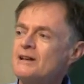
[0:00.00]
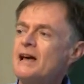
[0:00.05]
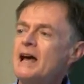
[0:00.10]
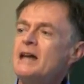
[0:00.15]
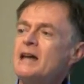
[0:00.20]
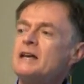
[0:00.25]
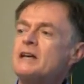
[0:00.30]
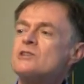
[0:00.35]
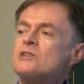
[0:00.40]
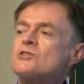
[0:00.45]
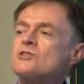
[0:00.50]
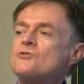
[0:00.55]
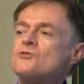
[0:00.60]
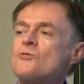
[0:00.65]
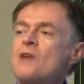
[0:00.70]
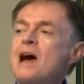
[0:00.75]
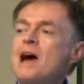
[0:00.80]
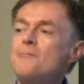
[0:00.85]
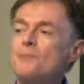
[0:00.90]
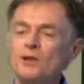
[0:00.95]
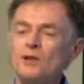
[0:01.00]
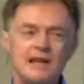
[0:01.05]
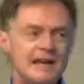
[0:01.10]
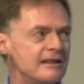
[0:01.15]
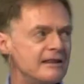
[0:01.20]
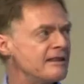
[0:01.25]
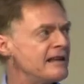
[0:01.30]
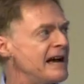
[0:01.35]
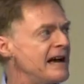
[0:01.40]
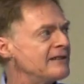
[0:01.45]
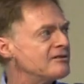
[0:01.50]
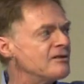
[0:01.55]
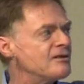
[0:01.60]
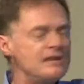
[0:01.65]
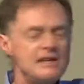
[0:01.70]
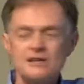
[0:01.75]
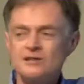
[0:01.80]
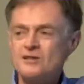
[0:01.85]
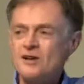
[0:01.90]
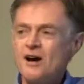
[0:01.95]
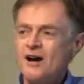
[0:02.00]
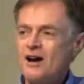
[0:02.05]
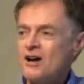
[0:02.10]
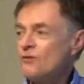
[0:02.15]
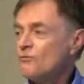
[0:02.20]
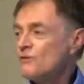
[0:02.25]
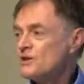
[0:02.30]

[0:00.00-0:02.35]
and extrapolate that to the entire